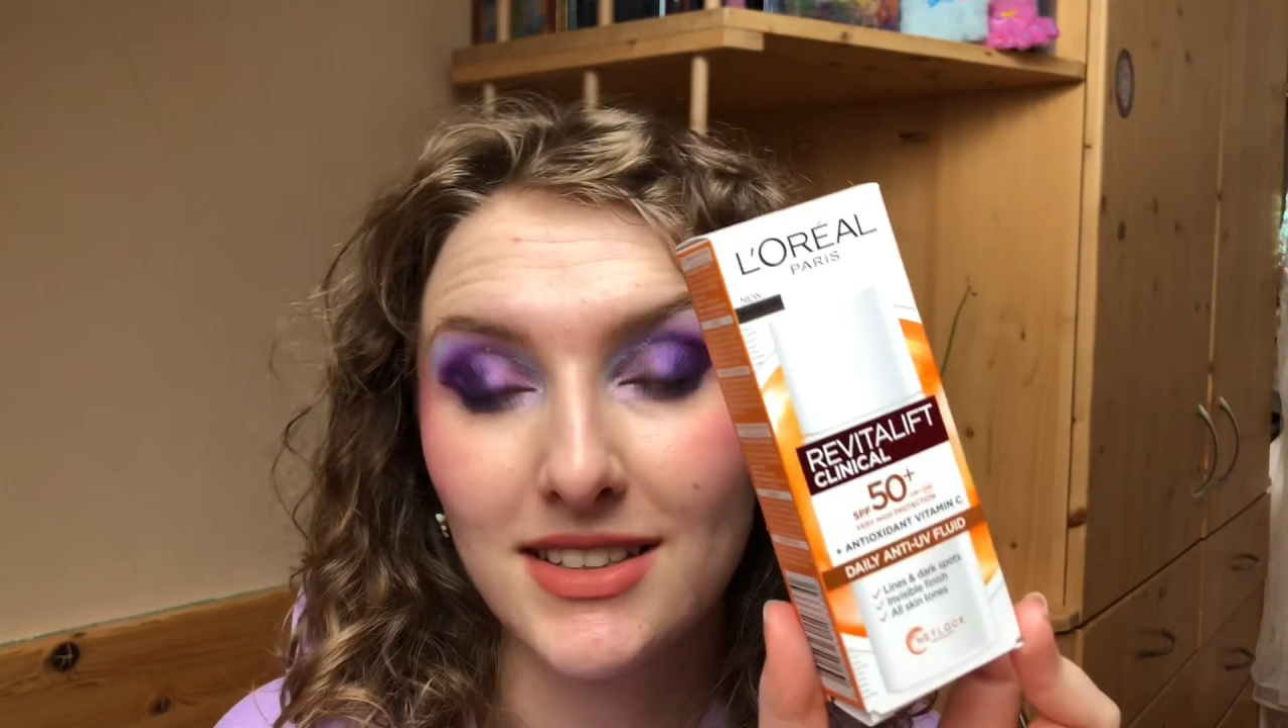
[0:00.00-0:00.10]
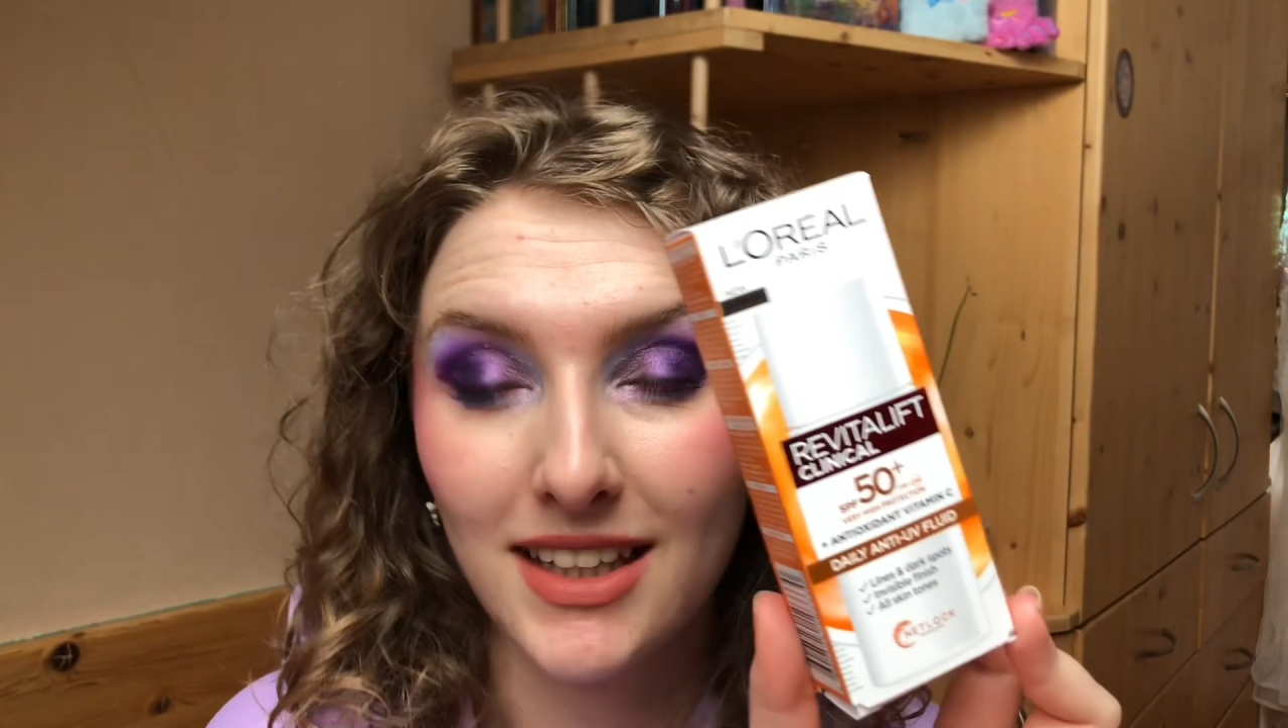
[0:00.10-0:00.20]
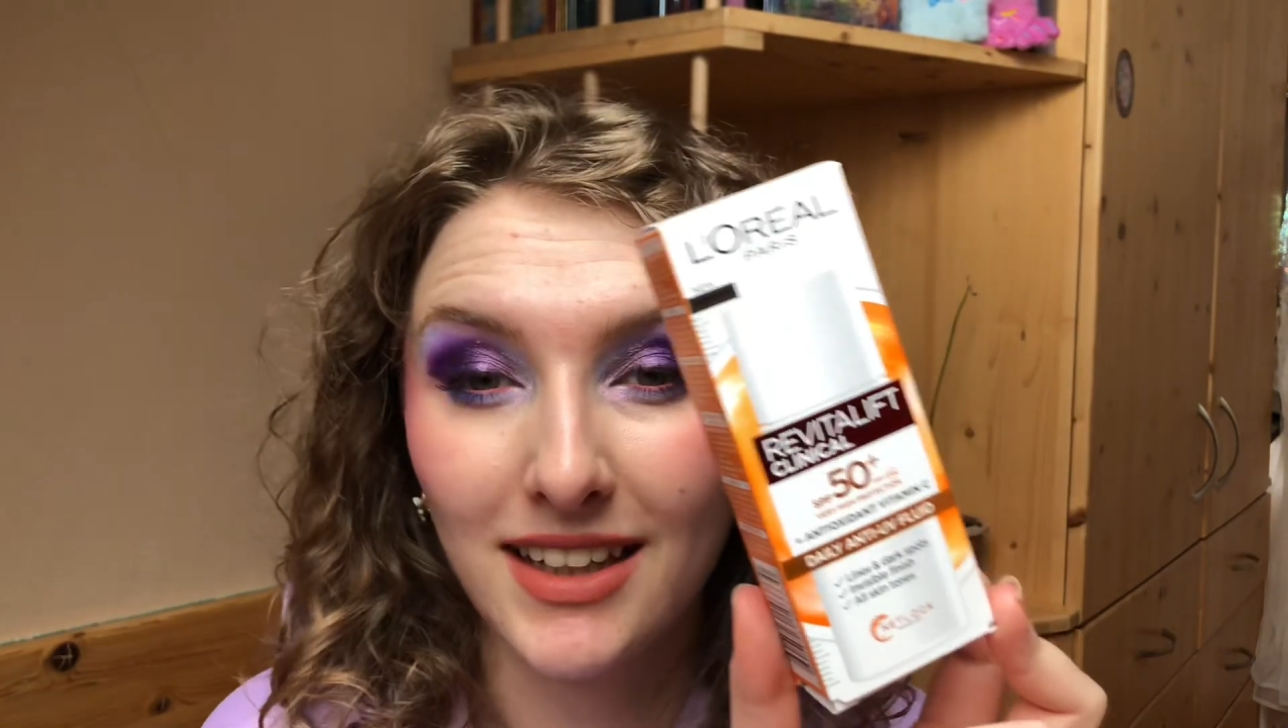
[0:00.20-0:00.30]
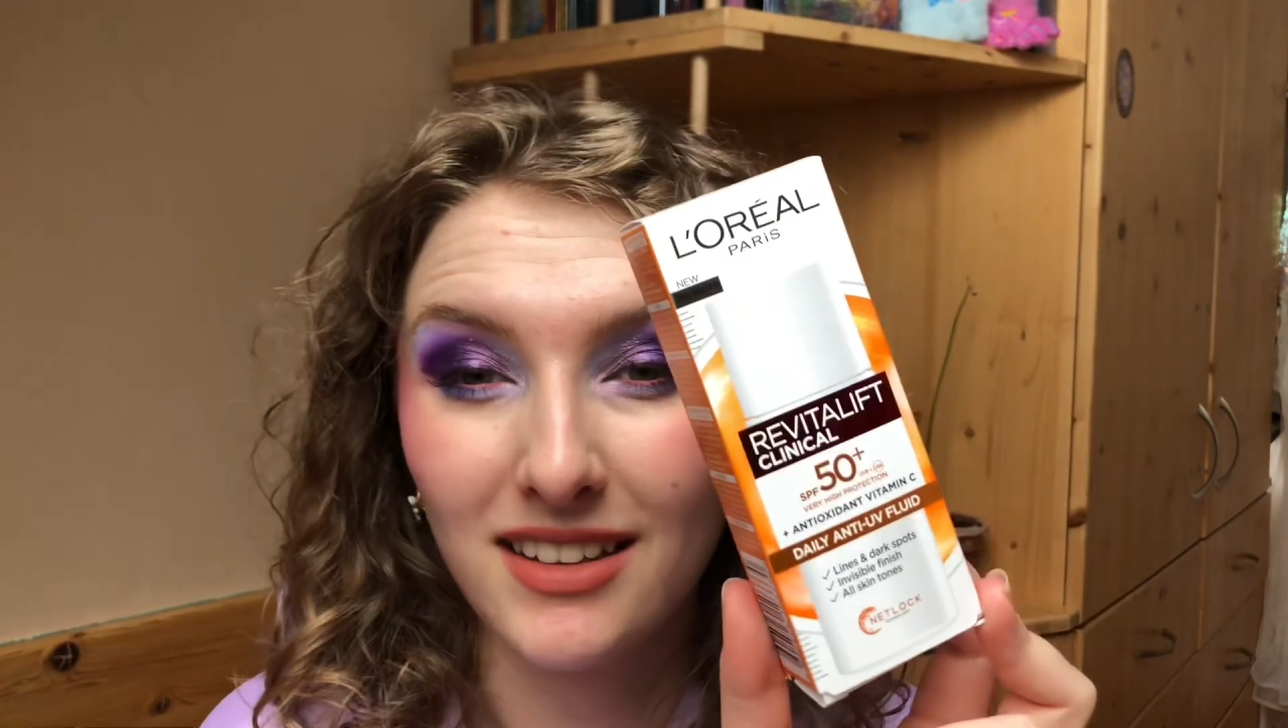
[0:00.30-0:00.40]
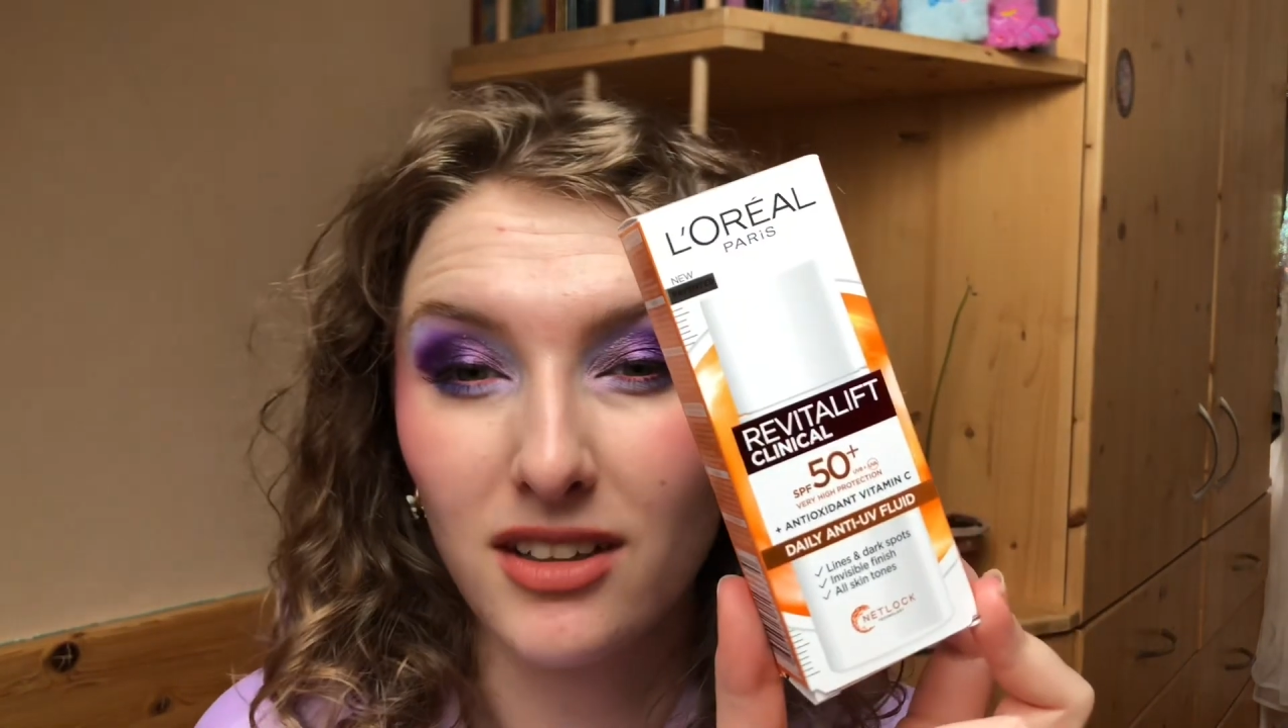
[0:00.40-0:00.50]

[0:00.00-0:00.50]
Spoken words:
can